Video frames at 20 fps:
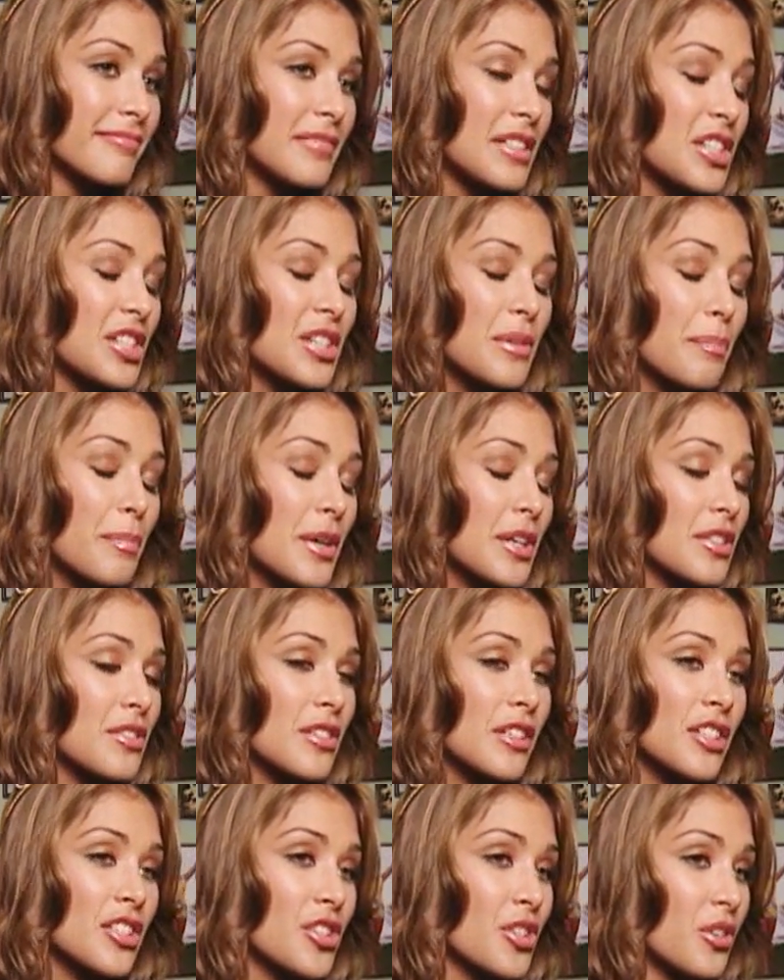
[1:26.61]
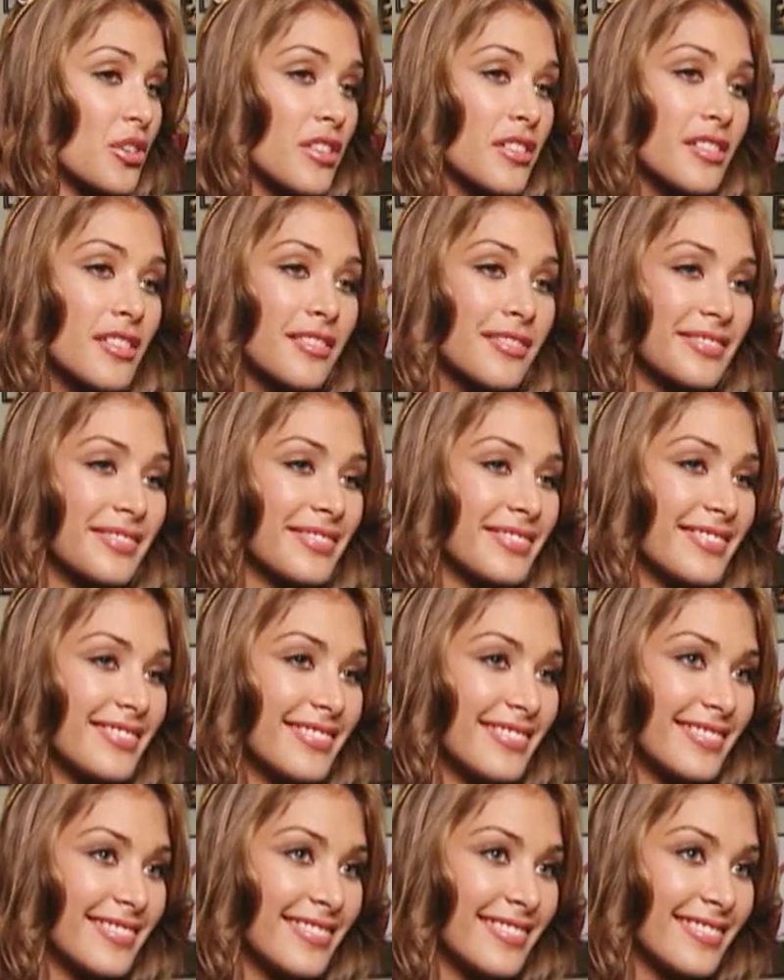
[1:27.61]
But it's a personal choice. Have
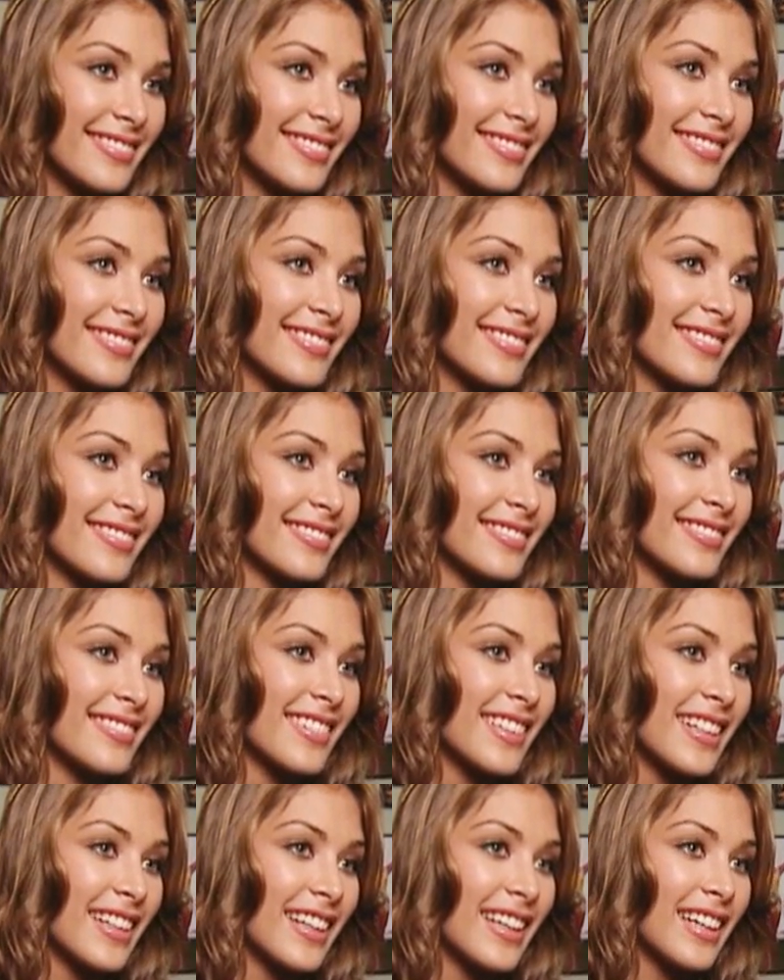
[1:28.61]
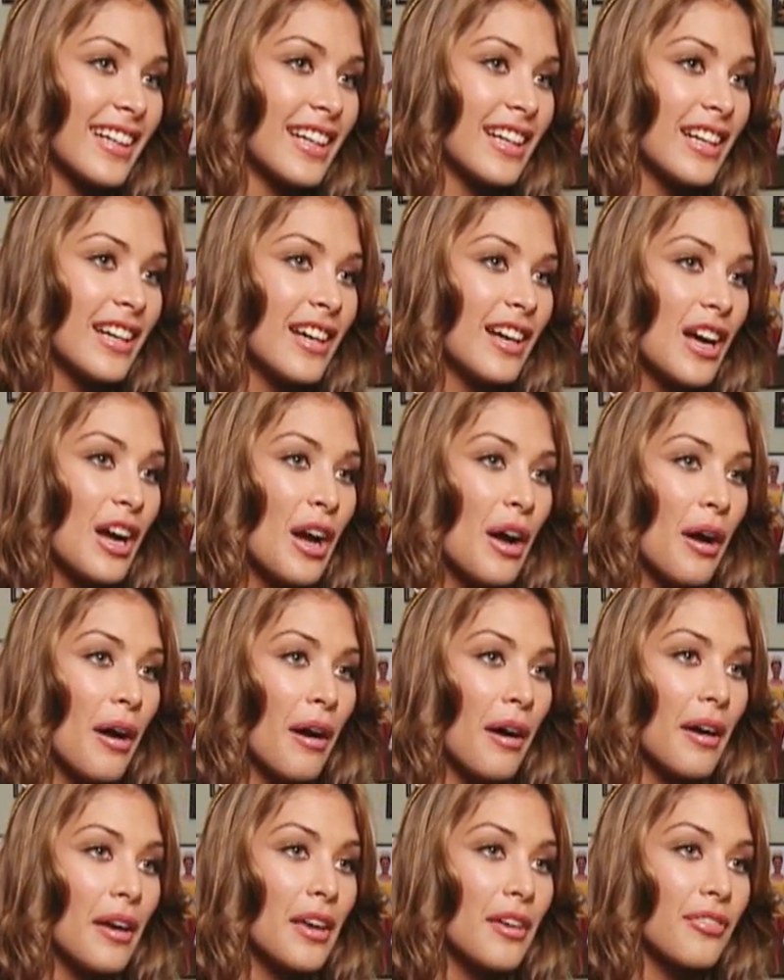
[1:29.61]
you had any plastic surgery?
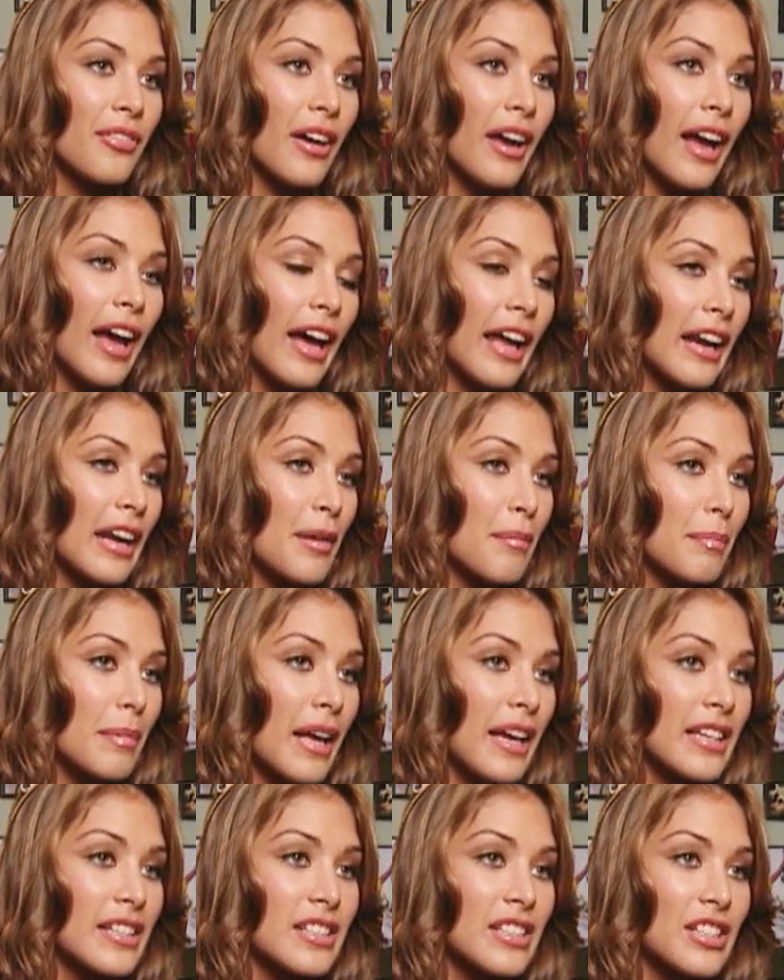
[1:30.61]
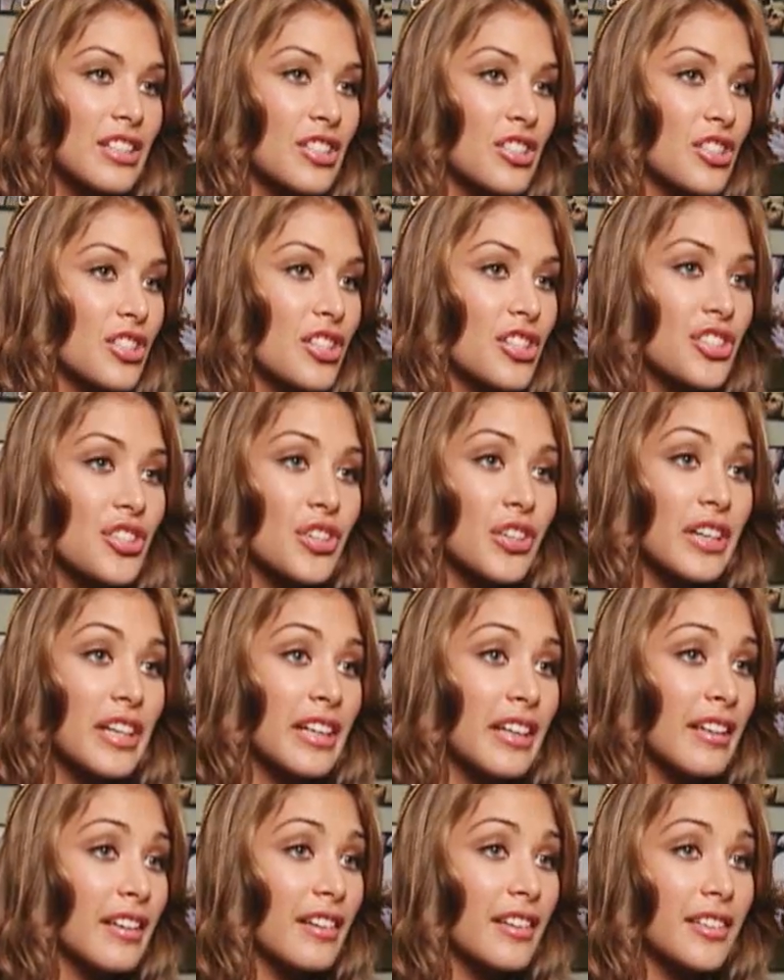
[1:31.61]
If I had any plastic
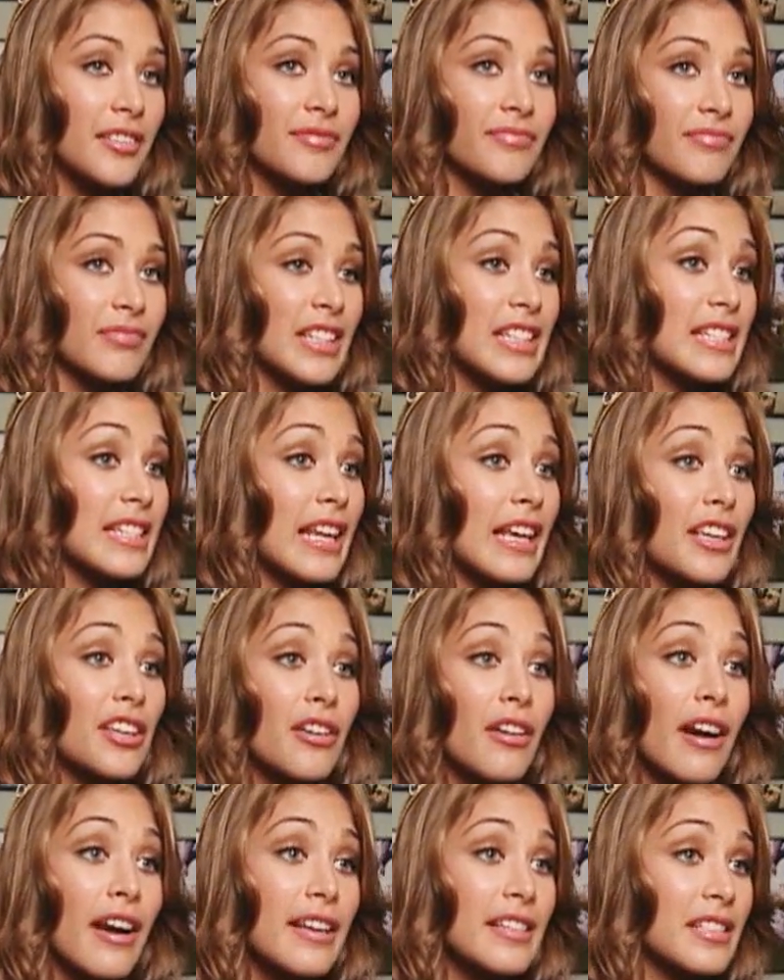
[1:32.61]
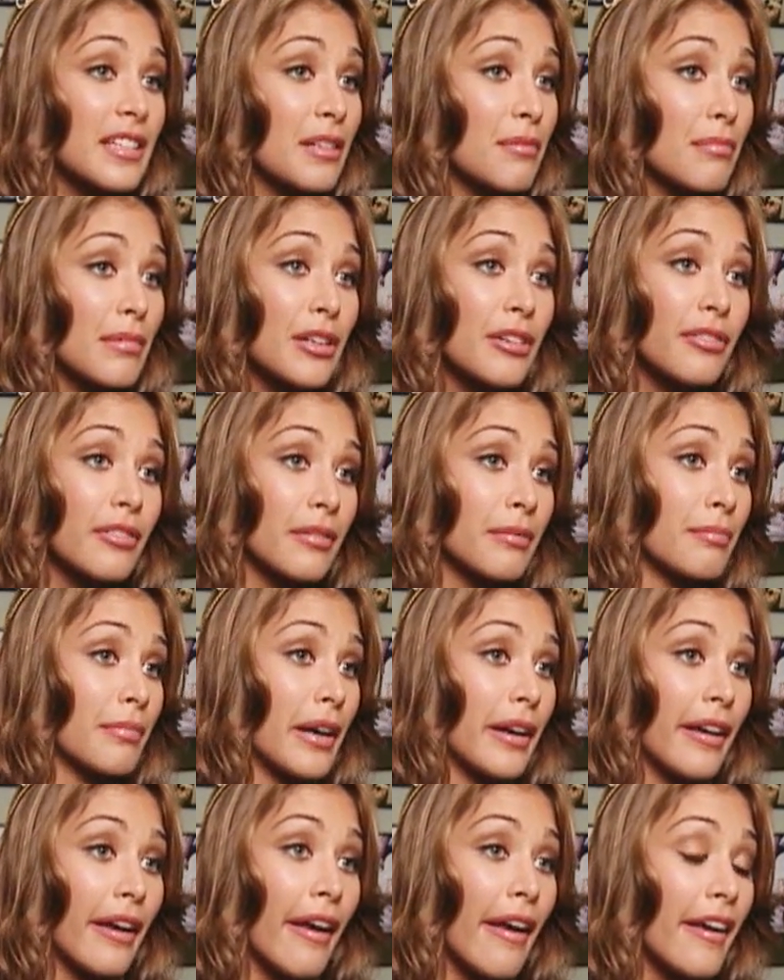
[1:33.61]
surgery, it's like you asking me in
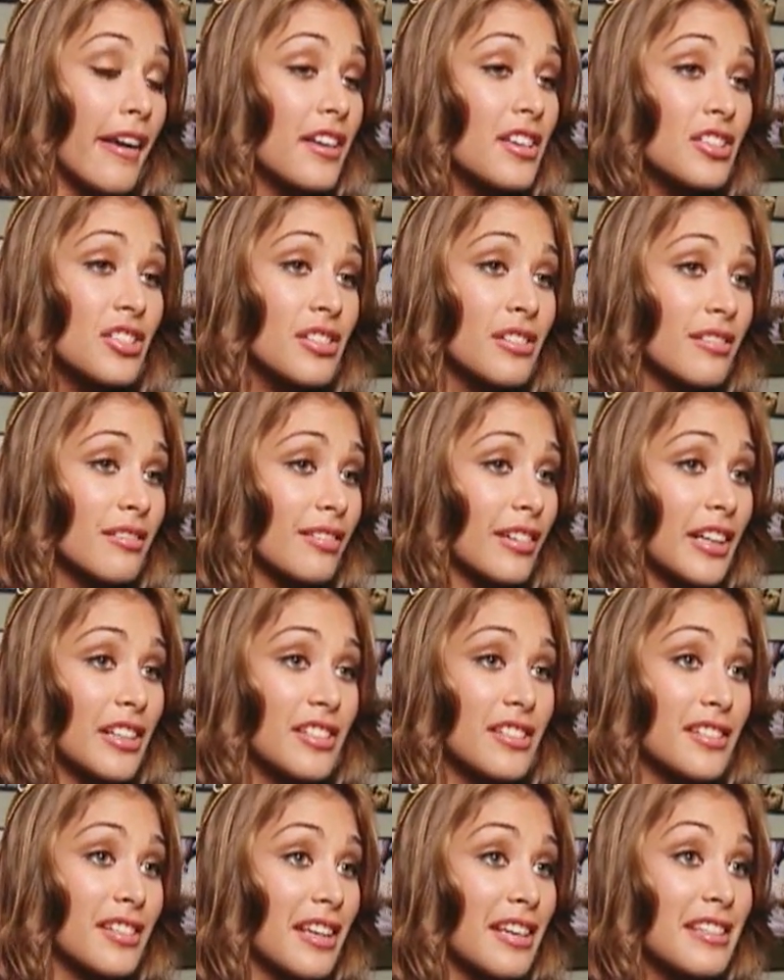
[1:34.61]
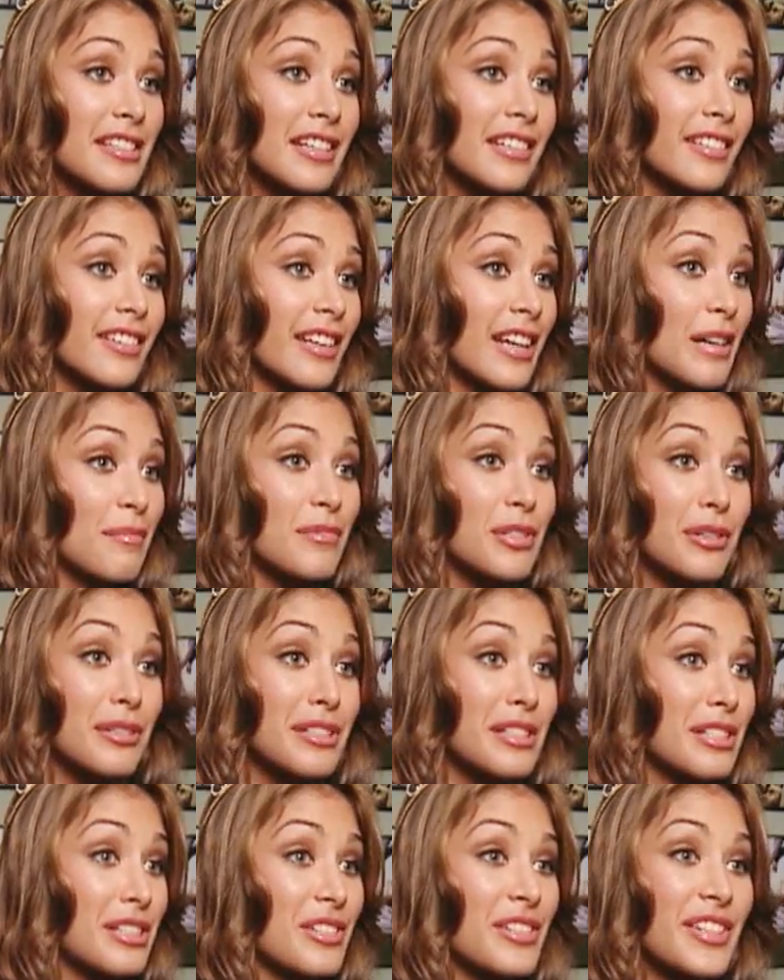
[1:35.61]
my age. I just can tell you that I'm
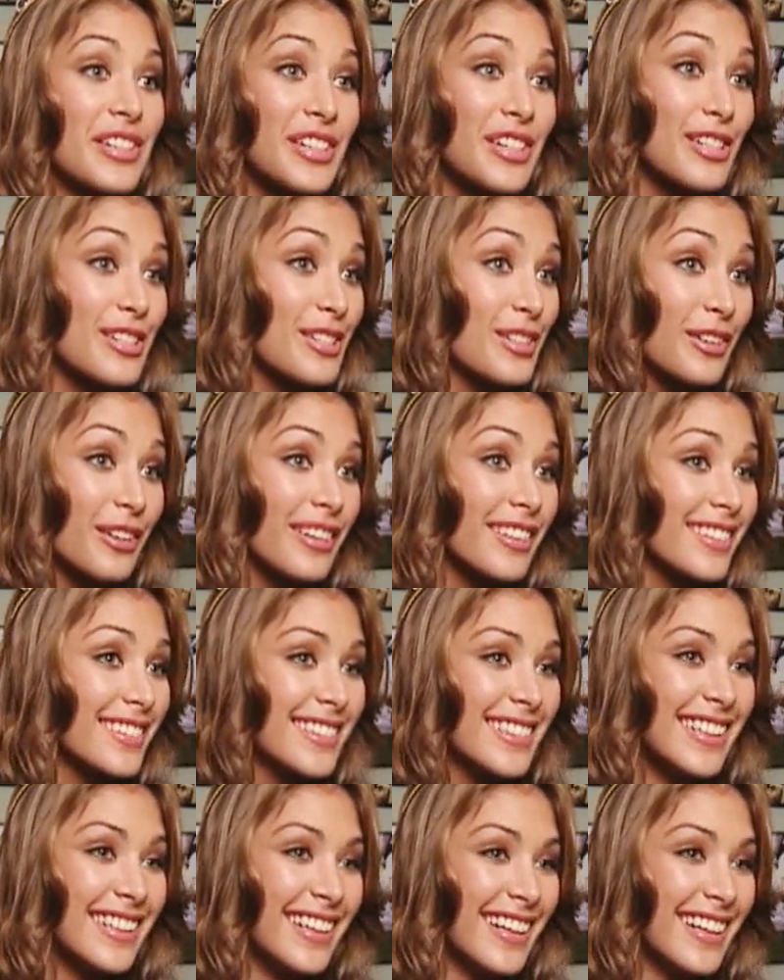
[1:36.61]
twenty-two years old.